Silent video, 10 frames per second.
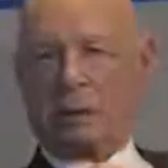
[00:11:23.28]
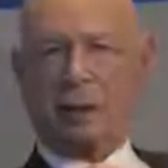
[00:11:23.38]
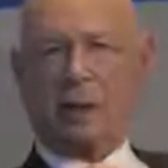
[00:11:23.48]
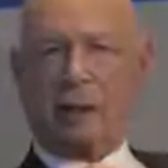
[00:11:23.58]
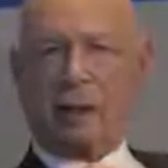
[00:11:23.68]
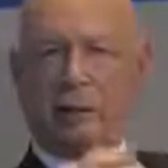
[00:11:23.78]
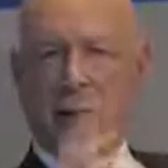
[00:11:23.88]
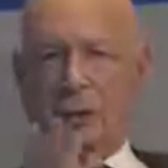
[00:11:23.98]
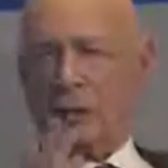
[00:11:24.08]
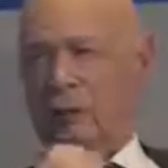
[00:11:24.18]
That's a very
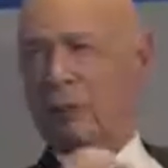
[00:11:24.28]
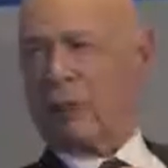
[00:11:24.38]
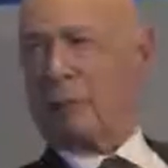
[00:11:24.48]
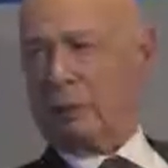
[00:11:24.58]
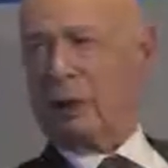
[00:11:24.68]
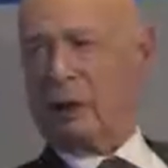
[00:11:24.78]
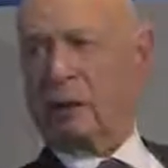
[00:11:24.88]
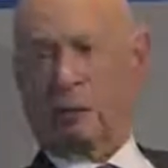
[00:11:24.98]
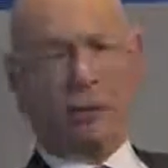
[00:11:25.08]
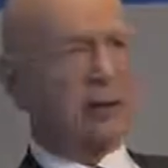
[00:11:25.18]
important statement,
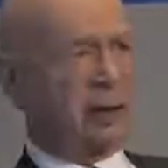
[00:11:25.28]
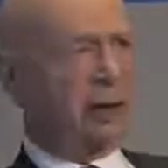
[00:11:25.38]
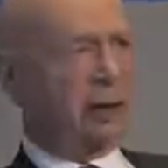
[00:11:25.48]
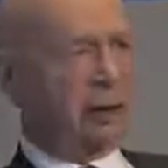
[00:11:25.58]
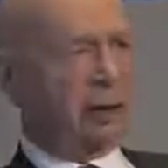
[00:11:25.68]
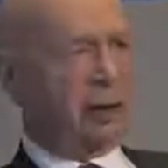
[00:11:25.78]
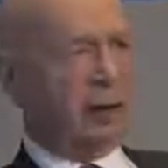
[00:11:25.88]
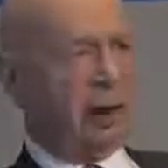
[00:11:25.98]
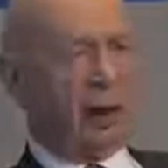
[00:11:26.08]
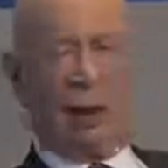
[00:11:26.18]
I would say,
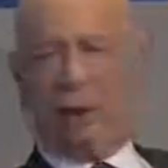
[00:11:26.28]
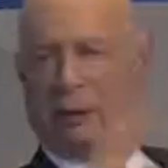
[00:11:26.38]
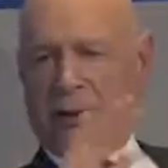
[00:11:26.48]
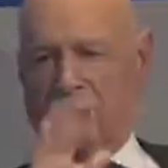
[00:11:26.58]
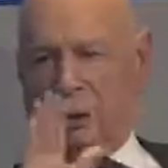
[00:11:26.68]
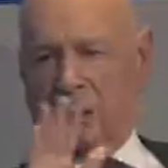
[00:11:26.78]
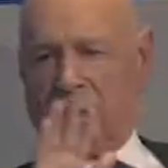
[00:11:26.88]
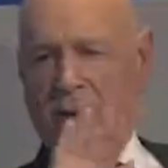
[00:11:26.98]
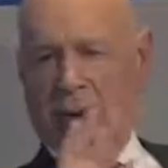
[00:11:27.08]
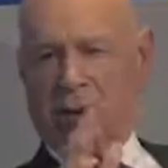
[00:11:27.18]
and
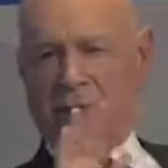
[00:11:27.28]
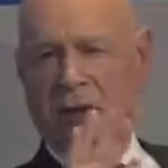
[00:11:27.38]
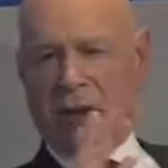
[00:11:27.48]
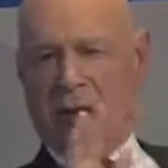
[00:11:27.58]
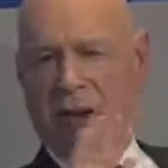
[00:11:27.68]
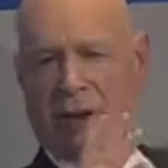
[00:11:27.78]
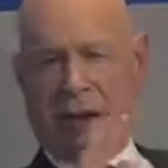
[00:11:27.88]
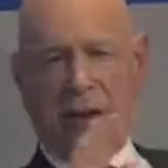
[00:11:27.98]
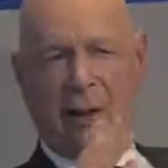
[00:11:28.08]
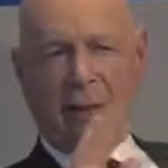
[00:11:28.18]
not
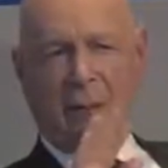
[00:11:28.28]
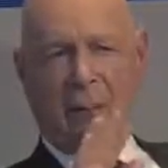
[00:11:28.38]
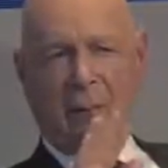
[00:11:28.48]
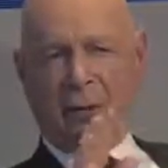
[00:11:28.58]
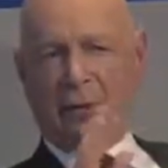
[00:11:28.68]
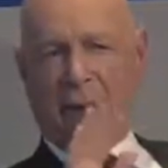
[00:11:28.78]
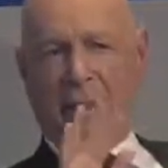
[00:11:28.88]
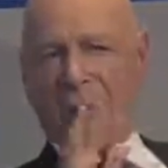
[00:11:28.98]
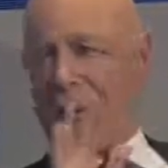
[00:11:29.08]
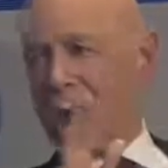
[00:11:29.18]
necessarily what the
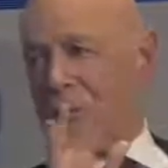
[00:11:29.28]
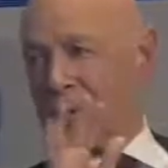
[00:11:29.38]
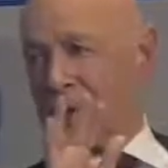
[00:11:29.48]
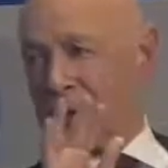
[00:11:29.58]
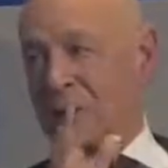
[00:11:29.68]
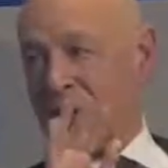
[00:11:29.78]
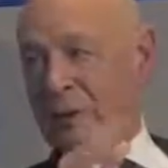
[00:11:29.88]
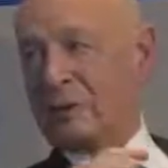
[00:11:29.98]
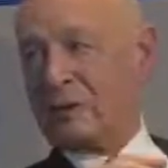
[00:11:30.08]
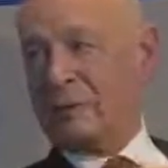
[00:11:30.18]
public always
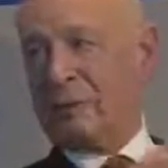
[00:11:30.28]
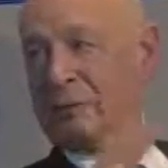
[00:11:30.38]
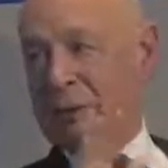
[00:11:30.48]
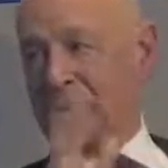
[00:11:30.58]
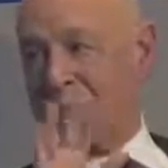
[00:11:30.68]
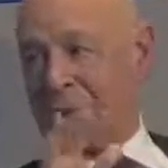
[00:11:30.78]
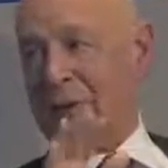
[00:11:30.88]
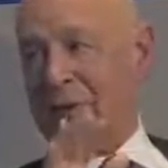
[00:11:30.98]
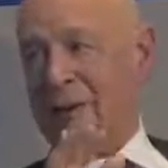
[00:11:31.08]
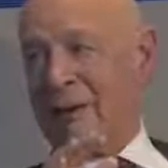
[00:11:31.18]
feels. The public
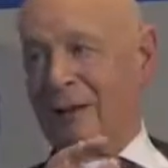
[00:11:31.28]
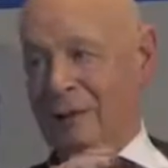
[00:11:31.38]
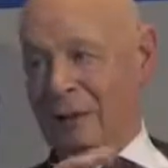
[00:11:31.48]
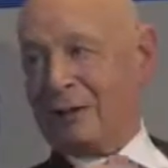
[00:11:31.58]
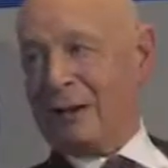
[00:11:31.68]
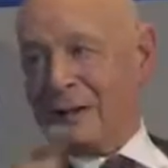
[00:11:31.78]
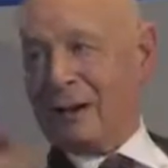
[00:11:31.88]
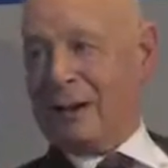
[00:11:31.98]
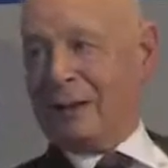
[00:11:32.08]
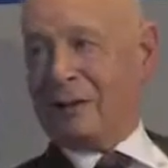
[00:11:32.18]
feel the
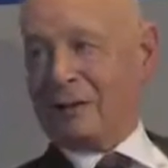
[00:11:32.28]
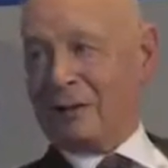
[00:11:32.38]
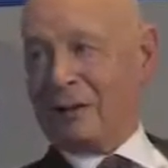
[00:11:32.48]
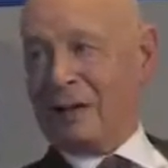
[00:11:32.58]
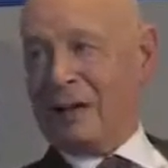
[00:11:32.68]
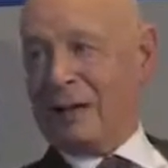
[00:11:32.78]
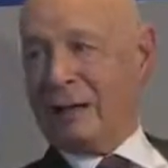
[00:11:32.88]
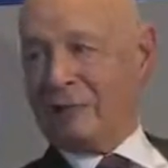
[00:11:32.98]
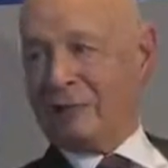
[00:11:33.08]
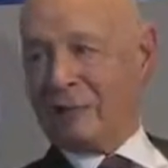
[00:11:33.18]
data is in the
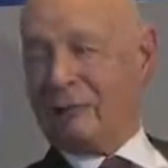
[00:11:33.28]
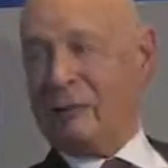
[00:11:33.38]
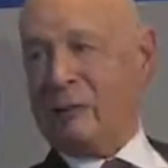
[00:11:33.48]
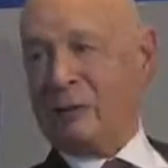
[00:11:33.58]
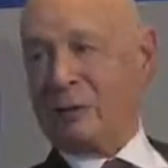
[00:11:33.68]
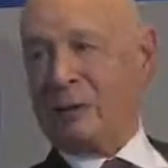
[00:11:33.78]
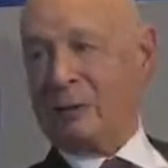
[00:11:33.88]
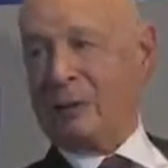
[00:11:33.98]
hands of the big